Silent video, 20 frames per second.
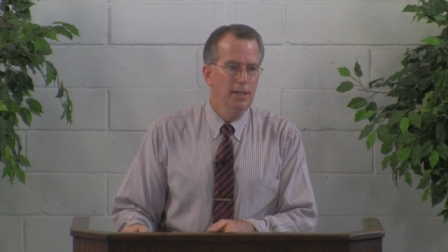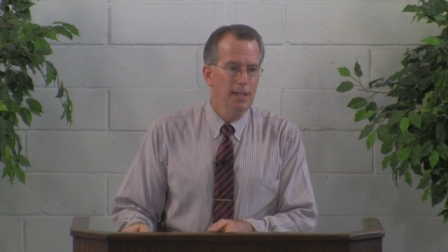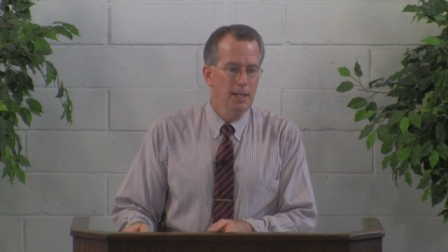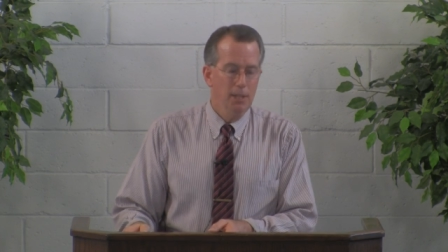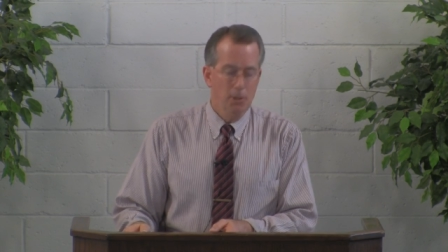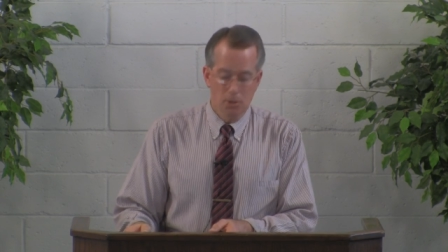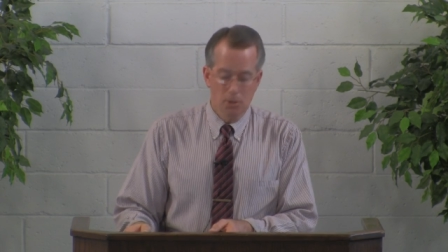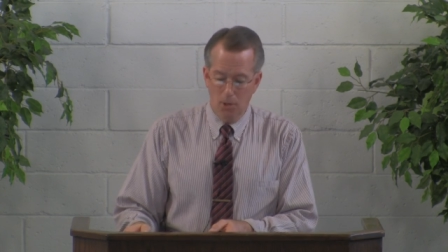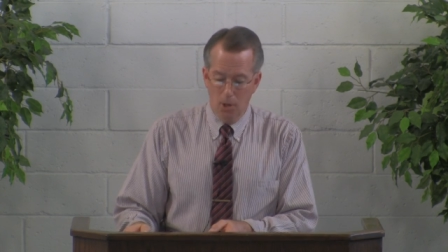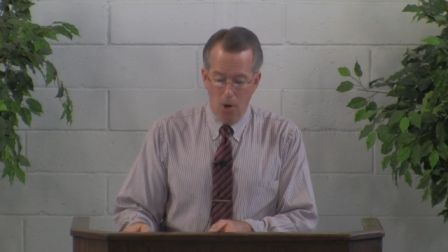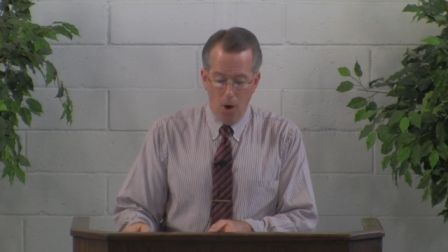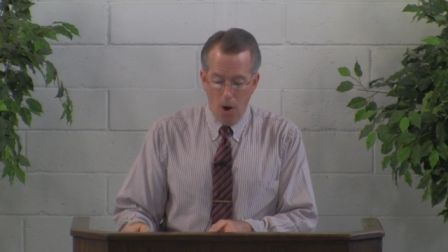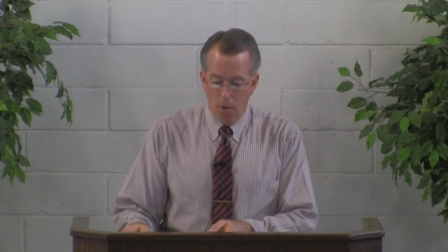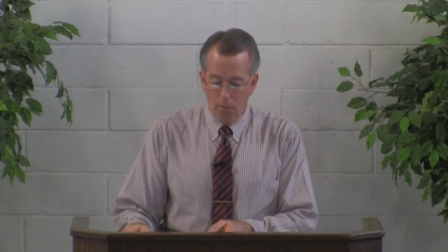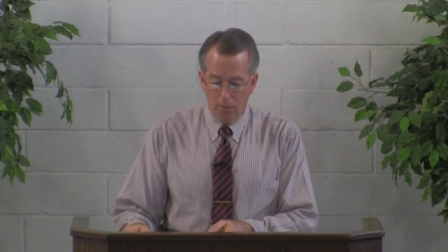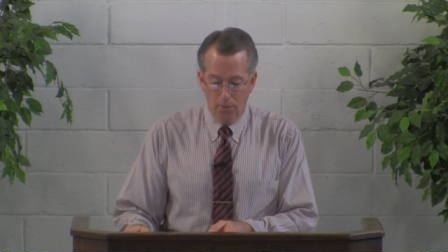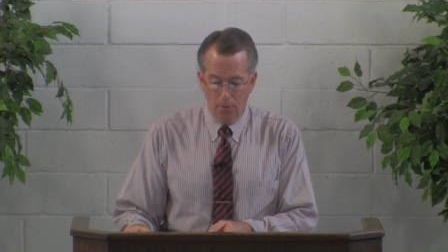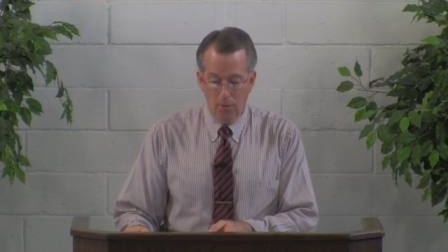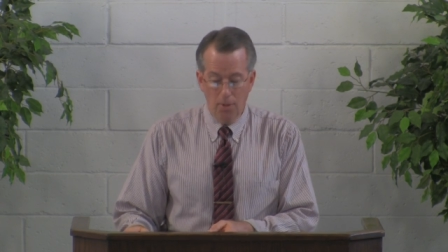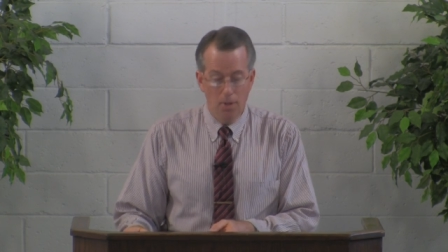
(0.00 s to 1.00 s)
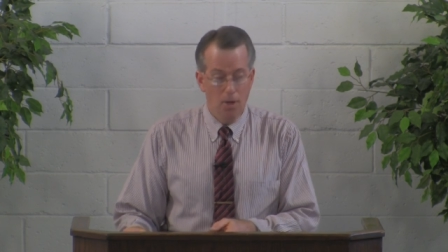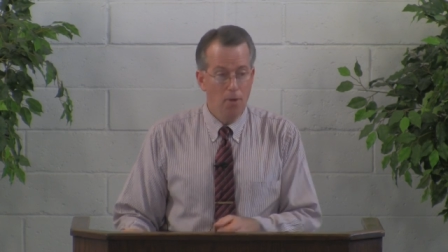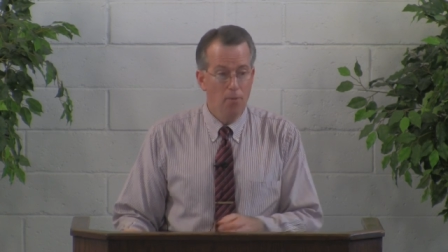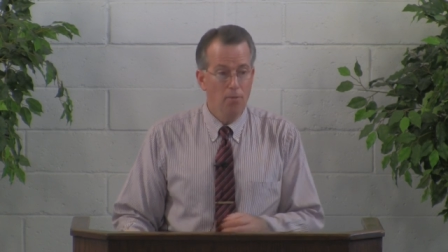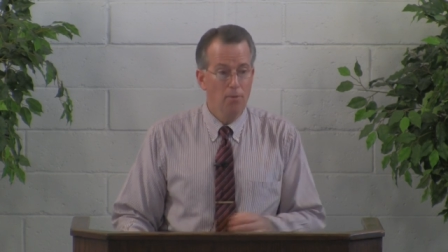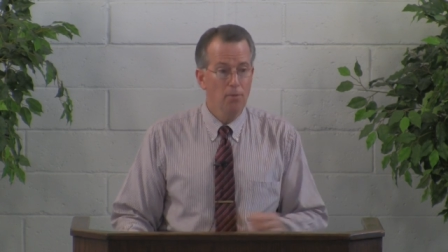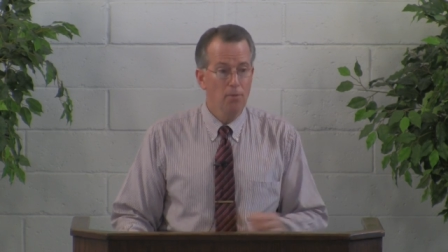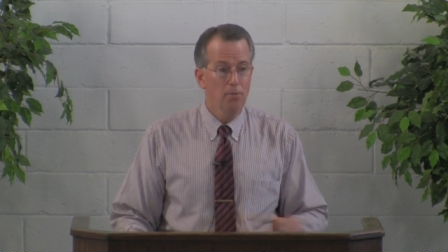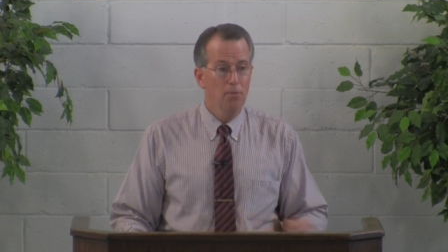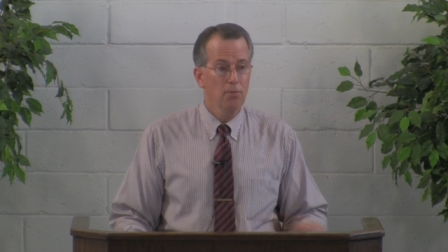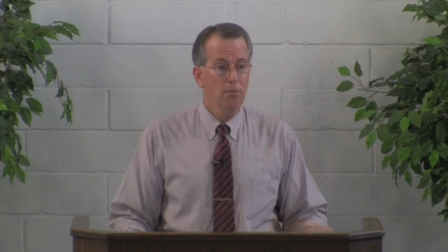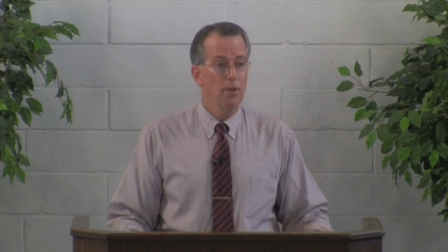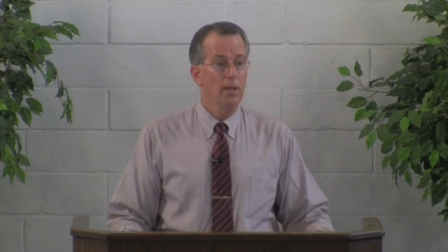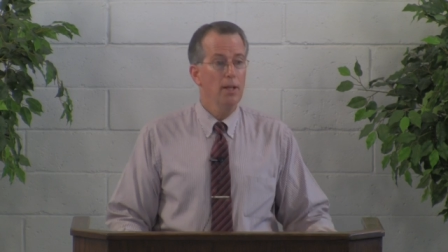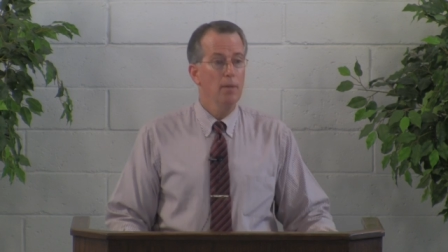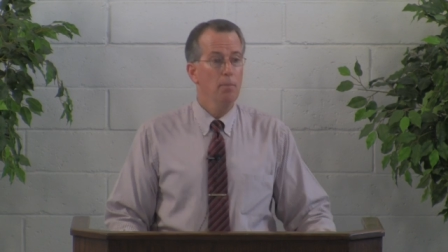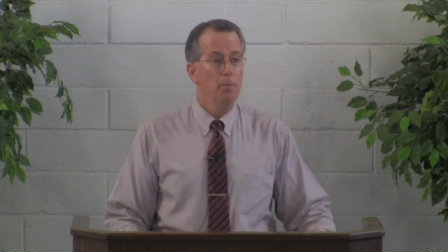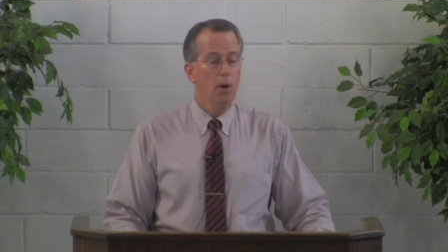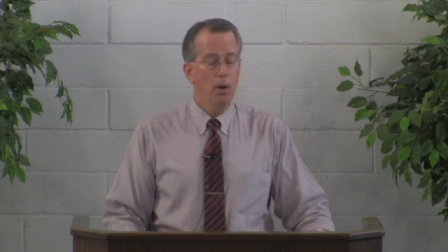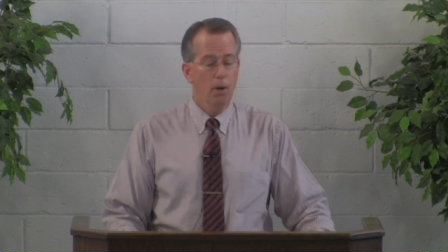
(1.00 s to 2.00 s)
his offer of
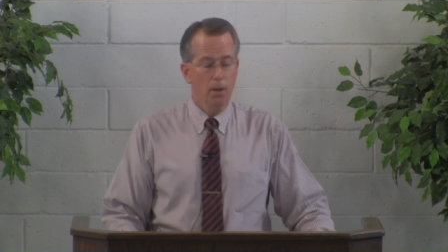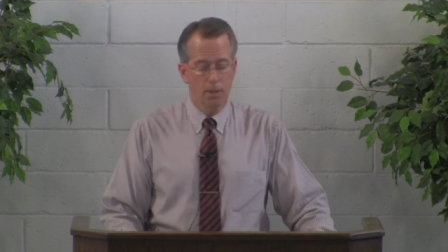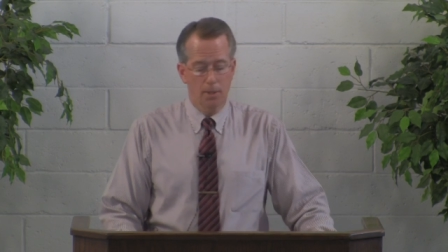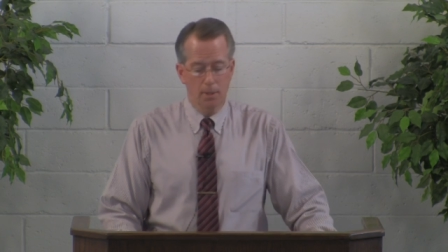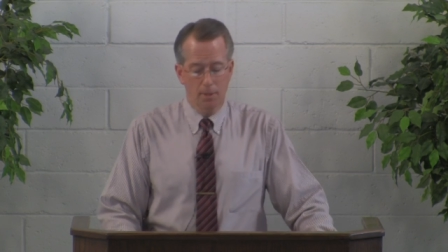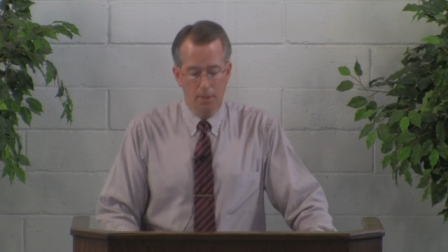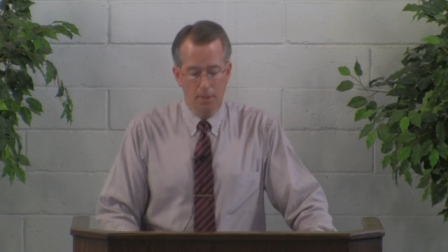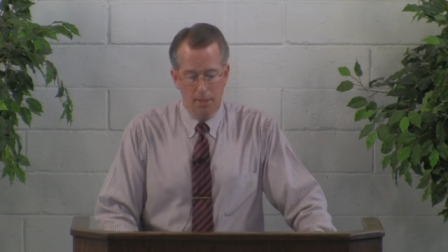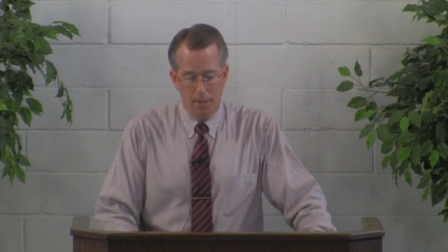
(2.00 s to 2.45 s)
free pardon